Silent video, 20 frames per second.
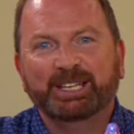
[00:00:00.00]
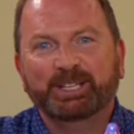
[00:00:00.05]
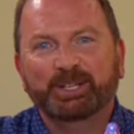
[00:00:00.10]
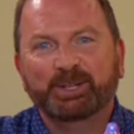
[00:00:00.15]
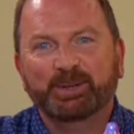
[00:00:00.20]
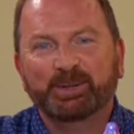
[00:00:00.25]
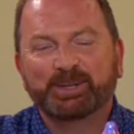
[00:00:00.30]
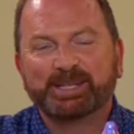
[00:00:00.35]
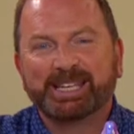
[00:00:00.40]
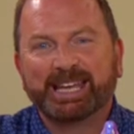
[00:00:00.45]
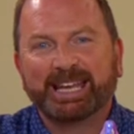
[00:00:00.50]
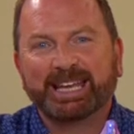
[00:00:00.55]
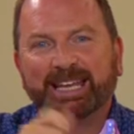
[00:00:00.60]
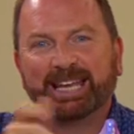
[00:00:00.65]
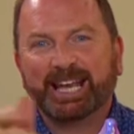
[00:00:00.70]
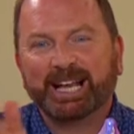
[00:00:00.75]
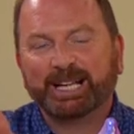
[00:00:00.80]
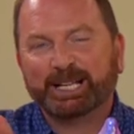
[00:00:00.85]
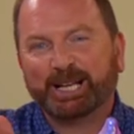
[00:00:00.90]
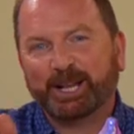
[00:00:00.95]
using
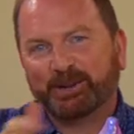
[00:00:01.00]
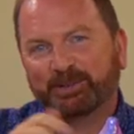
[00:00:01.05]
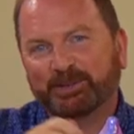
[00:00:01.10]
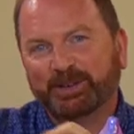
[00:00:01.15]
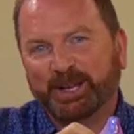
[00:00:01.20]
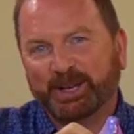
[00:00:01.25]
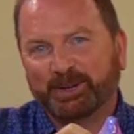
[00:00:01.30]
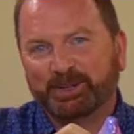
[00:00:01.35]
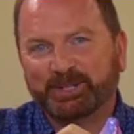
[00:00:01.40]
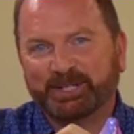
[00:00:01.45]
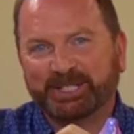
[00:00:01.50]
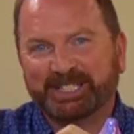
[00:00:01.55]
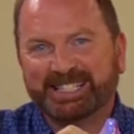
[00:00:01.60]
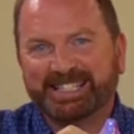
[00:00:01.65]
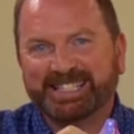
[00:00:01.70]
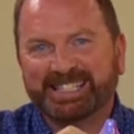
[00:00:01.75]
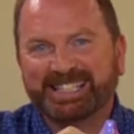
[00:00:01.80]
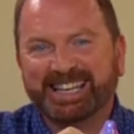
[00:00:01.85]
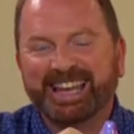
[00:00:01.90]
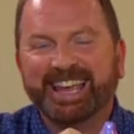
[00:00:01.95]
Clover
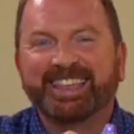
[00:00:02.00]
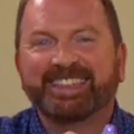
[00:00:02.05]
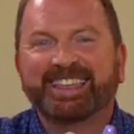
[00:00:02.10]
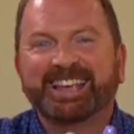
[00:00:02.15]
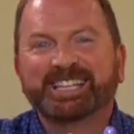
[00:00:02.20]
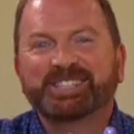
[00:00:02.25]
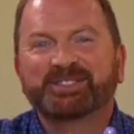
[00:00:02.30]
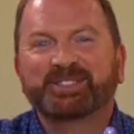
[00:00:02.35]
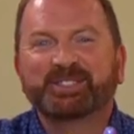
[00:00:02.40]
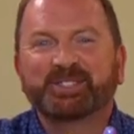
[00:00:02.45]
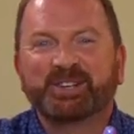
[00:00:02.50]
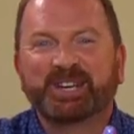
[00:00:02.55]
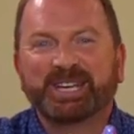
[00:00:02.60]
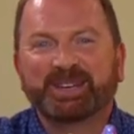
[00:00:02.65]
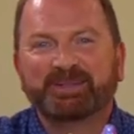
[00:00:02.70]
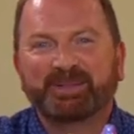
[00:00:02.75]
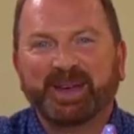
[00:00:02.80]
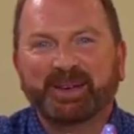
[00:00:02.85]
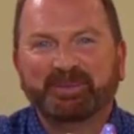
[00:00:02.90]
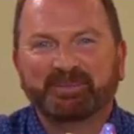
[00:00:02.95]
Notions. Thanks for
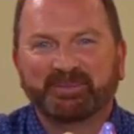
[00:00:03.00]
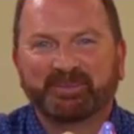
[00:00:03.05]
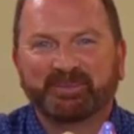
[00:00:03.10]
joining me.